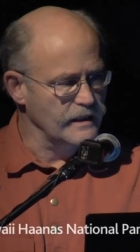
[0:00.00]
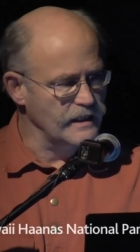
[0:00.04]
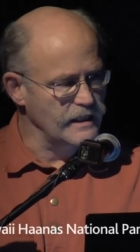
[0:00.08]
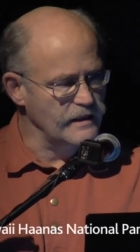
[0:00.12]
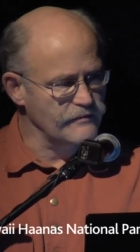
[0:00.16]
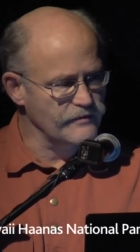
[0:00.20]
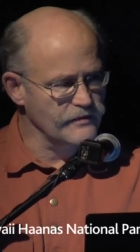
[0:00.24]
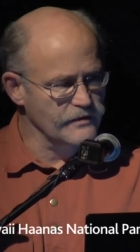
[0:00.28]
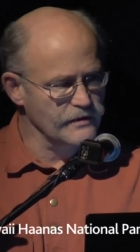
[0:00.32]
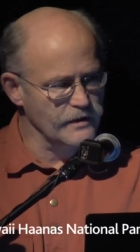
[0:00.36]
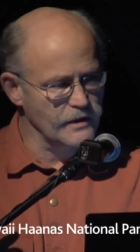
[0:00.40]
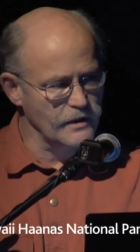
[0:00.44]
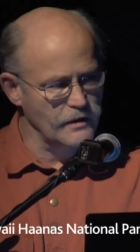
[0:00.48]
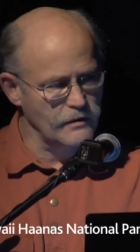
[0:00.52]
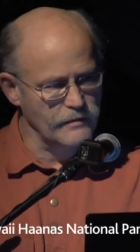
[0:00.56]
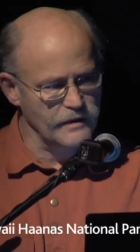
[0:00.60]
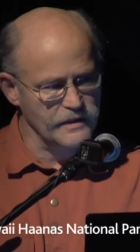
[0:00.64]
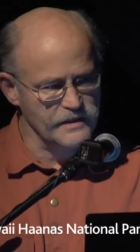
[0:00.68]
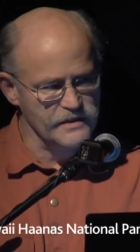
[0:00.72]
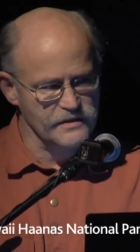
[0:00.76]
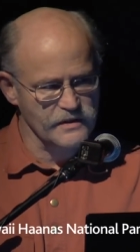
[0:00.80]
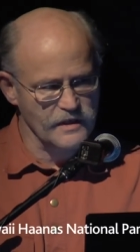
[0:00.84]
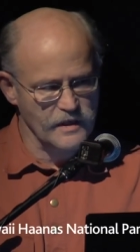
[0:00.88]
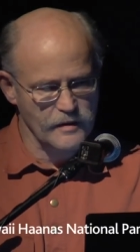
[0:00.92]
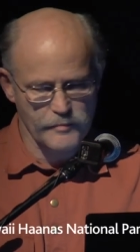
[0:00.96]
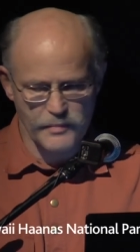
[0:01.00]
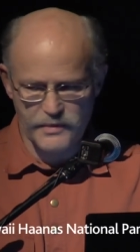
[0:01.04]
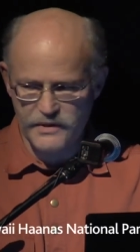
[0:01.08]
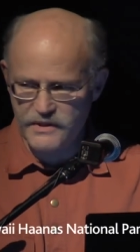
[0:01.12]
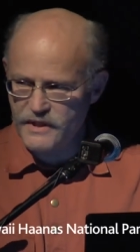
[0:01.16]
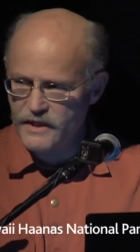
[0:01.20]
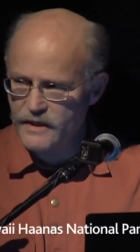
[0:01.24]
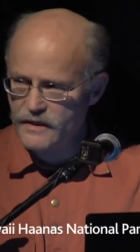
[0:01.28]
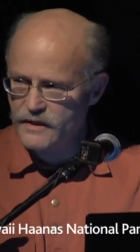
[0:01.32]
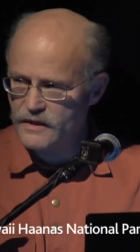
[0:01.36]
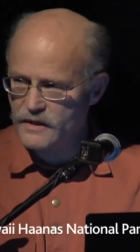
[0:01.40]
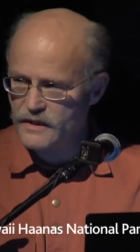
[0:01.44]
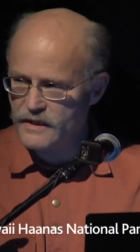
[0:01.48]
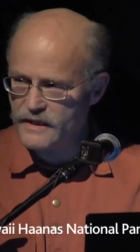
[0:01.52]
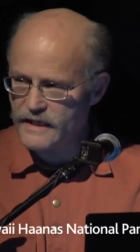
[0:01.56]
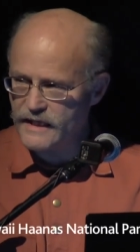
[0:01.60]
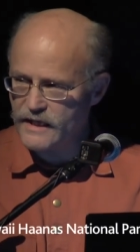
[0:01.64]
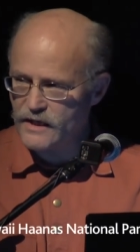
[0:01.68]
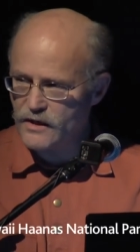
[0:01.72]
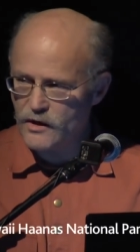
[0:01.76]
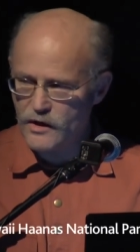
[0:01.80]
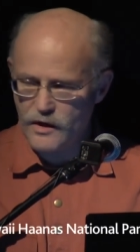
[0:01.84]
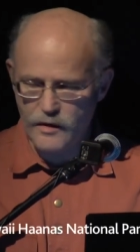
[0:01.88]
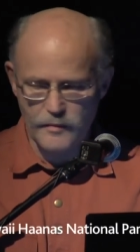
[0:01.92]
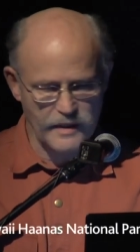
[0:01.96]
even though it's not particularly
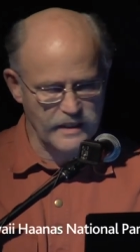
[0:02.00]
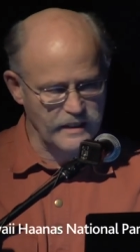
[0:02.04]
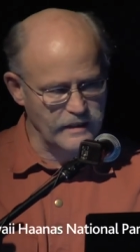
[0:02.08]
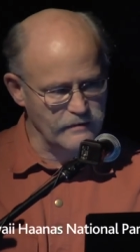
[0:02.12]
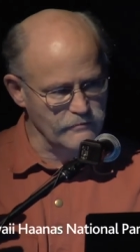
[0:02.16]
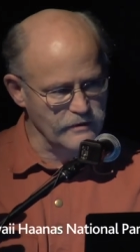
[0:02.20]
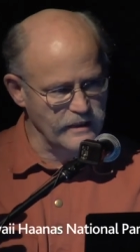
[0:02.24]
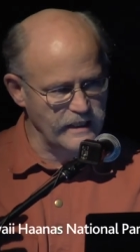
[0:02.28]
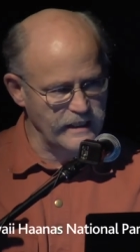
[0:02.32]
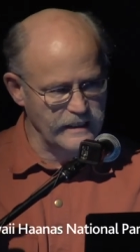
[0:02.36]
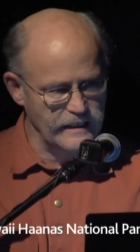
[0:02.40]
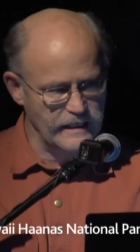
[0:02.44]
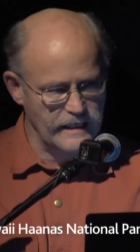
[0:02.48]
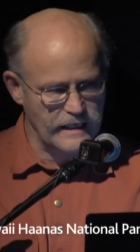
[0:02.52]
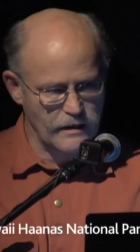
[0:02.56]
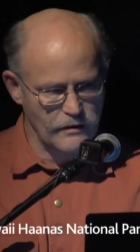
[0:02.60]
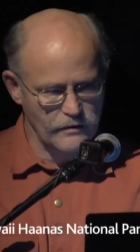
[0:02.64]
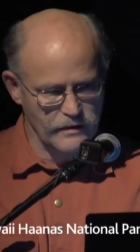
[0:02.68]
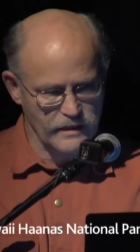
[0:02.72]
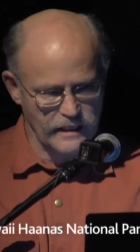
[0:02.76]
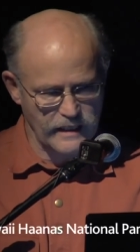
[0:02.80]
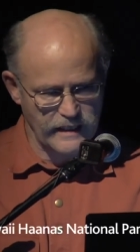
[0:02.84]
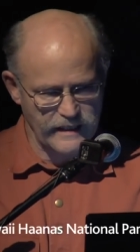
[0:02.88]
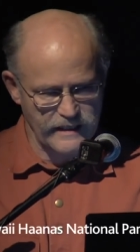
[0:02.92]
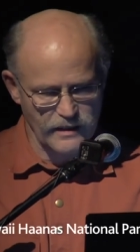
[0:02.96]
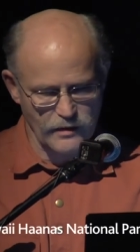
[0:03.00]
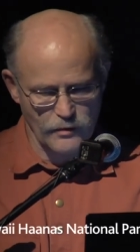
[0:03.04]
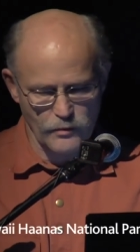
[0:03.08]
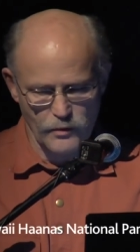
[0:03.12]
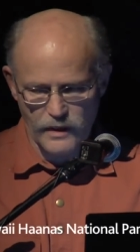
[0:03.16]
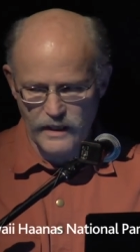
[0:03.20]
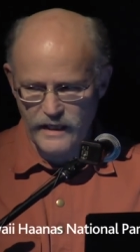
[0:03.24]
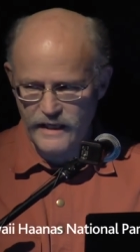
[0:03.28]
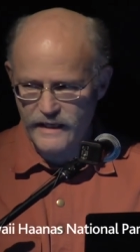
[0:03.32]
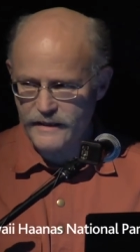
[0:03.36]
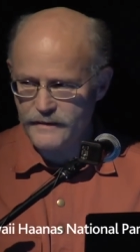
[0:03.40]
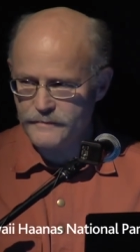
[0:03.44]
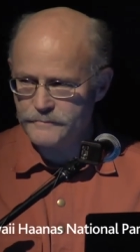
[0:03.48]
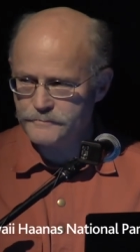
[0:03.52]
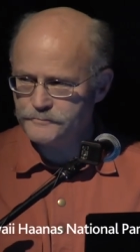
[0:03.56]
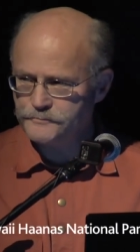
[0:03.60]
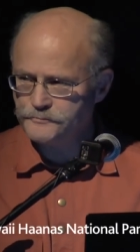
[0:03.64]
common right now in Haida Gwaii,